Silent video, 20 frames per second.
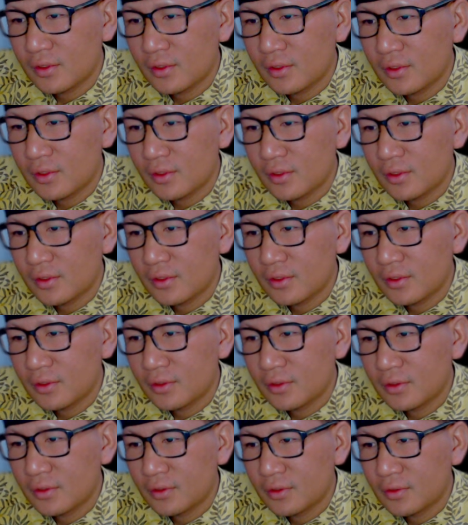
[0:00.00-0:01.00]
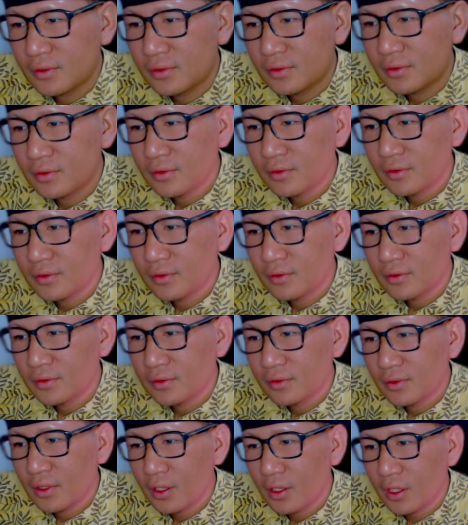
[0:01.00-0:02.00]

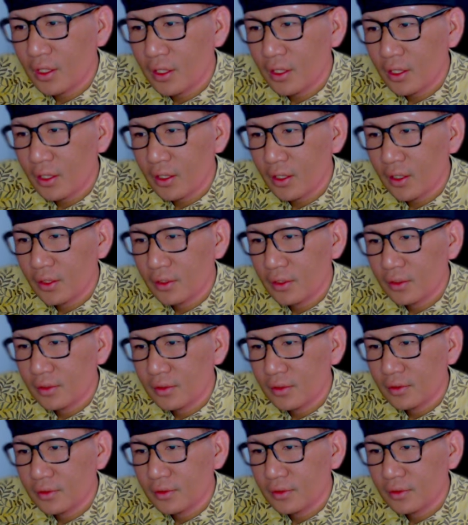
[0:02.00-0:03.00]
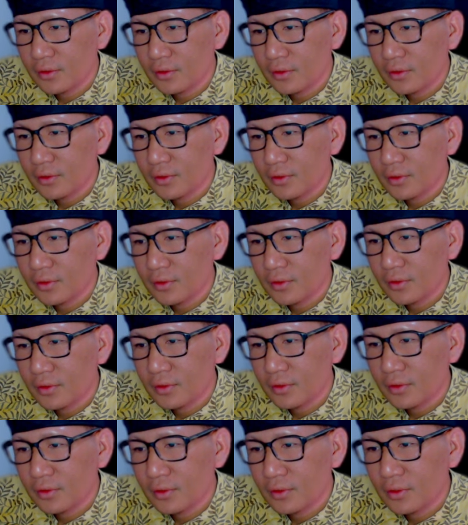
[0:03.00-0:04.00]

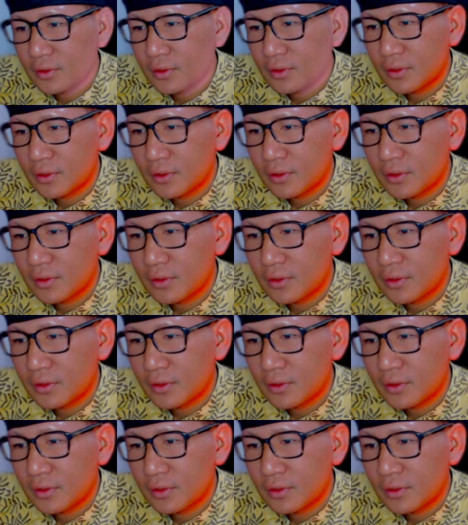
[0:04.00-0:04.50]
(silent)